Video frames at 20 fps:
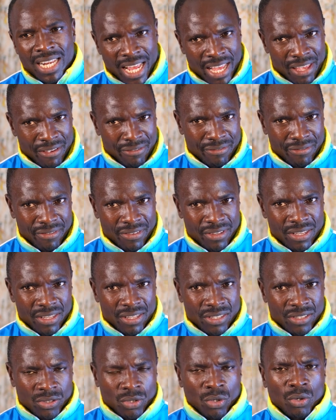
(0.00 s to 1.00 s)
life.
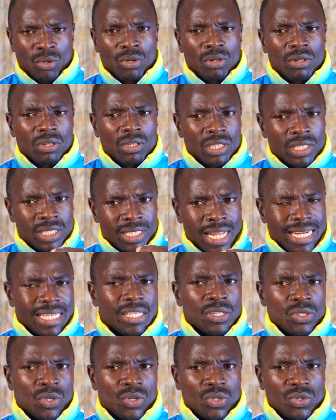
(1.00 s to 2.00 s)
So that
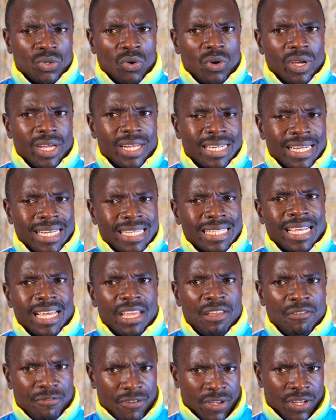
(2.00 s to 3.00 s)
is also another
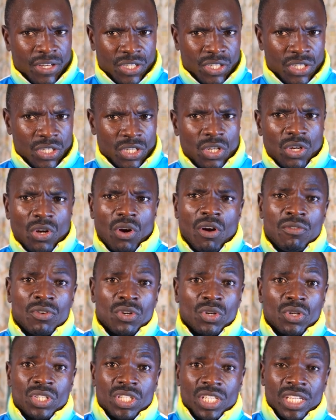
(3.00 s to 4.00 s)
effect of
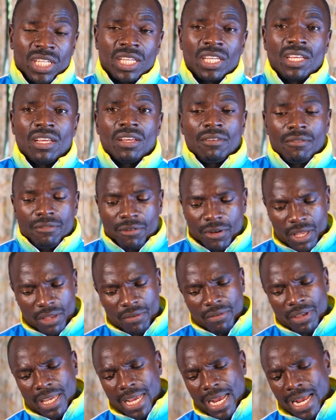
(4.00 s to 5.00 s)
not
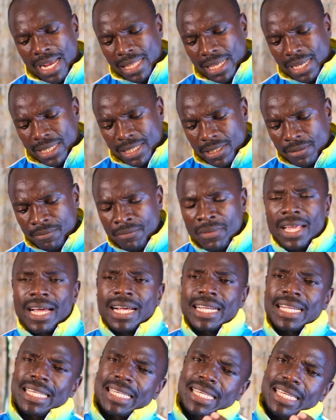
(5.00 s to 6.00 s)
forgiving others.
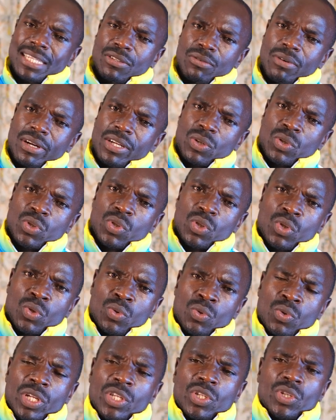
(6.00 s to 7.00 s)
And I just want also to
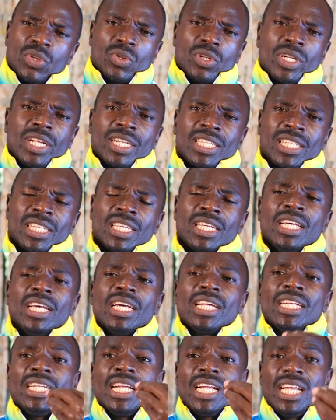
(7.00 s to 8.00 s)
let you know that
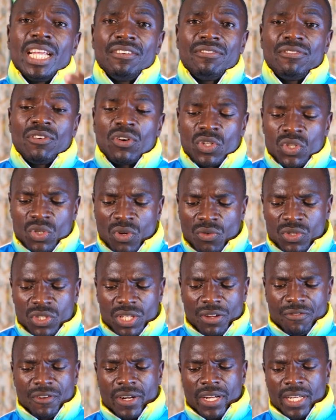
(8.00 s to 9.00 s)
the levels of
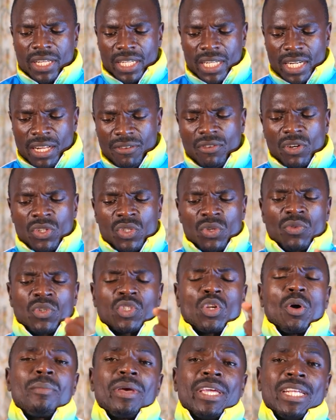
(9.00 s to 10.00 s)
suffering, the levels of
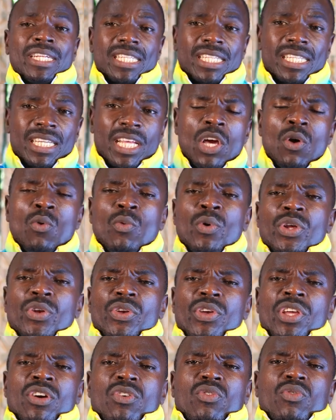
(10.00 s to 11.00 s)
torment
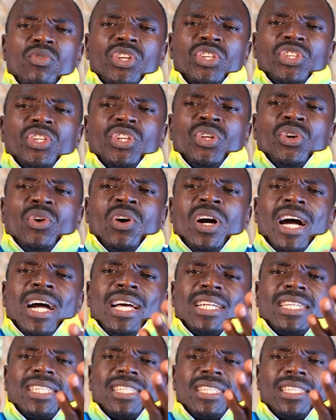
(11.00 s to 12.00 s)
will increase in your
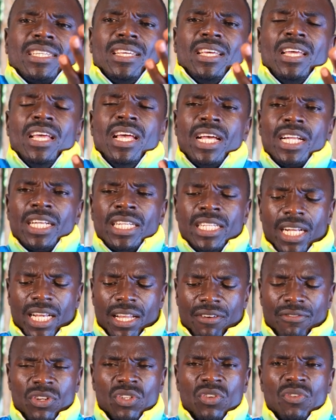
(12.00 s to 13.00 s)
heart. The
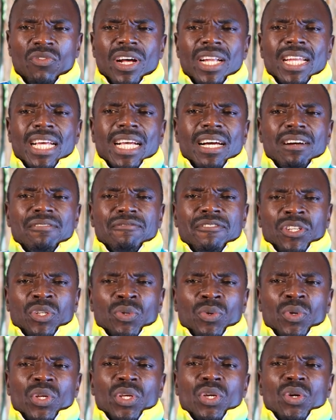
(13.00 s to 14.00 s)
levels of uncomfort
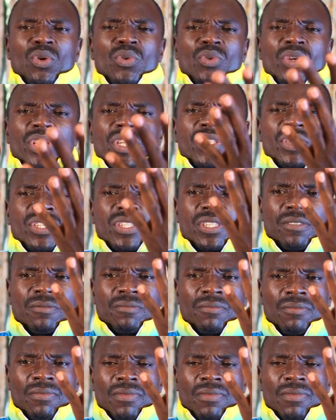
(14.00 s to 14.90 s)
will increase